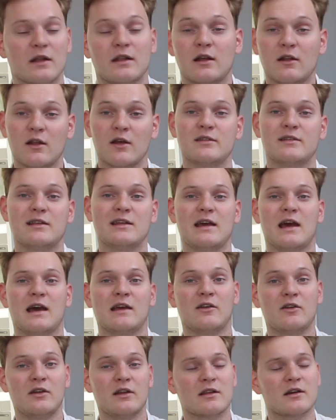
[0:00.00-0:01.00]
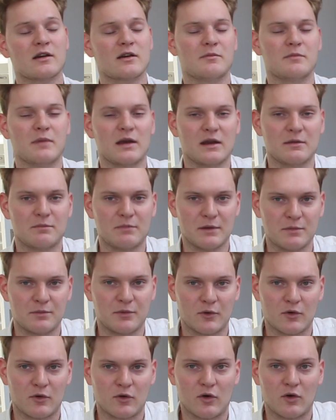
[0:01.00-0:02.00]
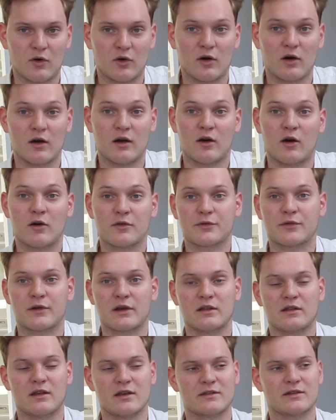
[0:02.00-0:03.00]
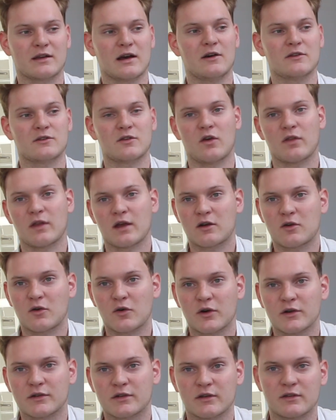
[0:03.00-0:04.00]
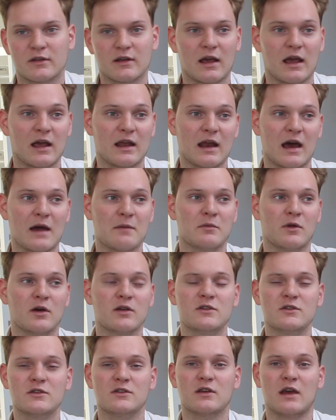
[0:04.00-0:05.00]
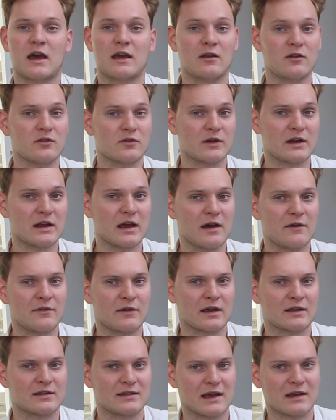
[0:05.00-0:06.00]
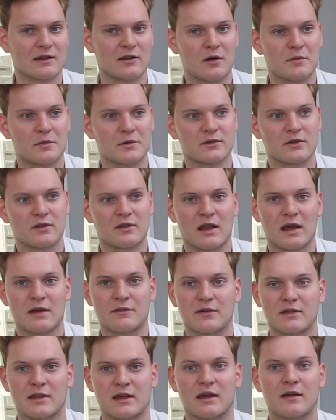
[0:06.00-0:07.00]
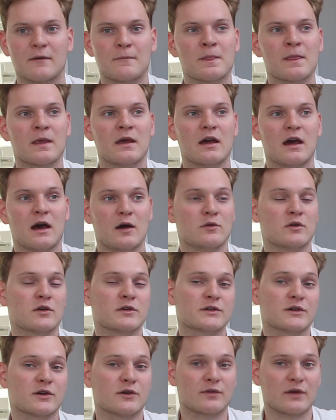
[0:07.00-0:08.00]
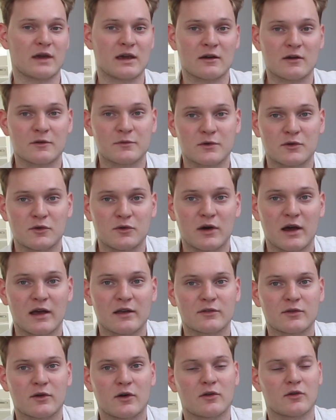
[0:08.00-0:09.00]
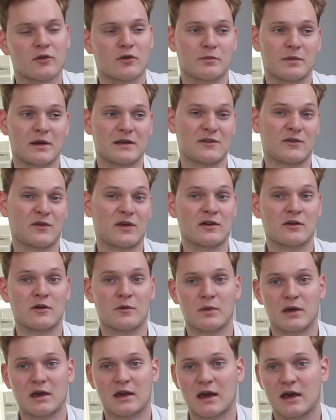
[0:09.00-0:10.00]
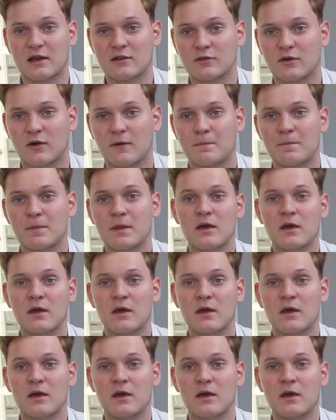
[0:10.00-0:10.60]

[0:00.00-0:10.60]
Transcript: Now lastly, I know that there are many people offering discounts on their courses, and I don't really have exact numbers on everything. I'm not sure if Income School has one or Passive Income Geek has one,